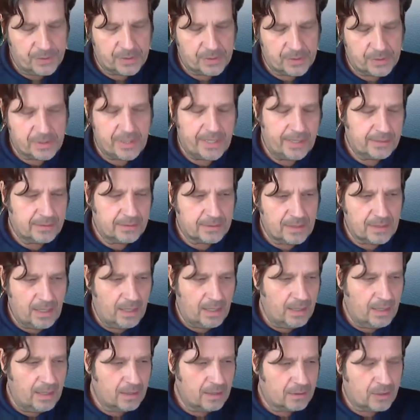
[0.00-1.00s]
that
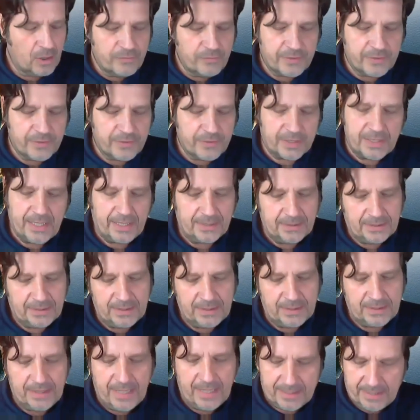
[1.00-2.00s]

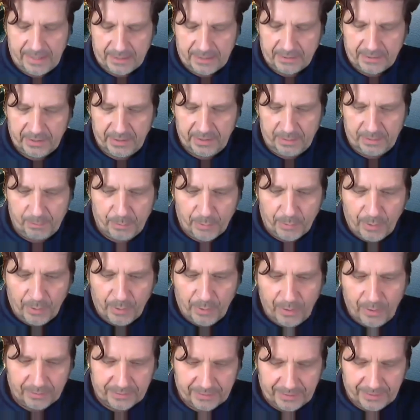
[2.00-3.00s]
COVID-19 has actually
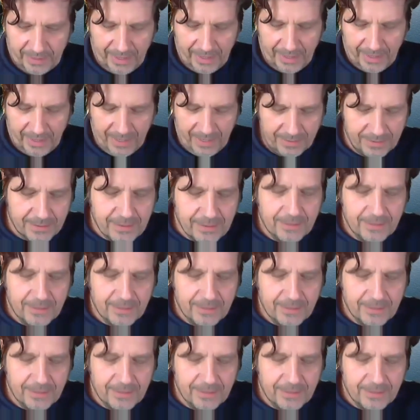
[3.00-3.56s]
brought, and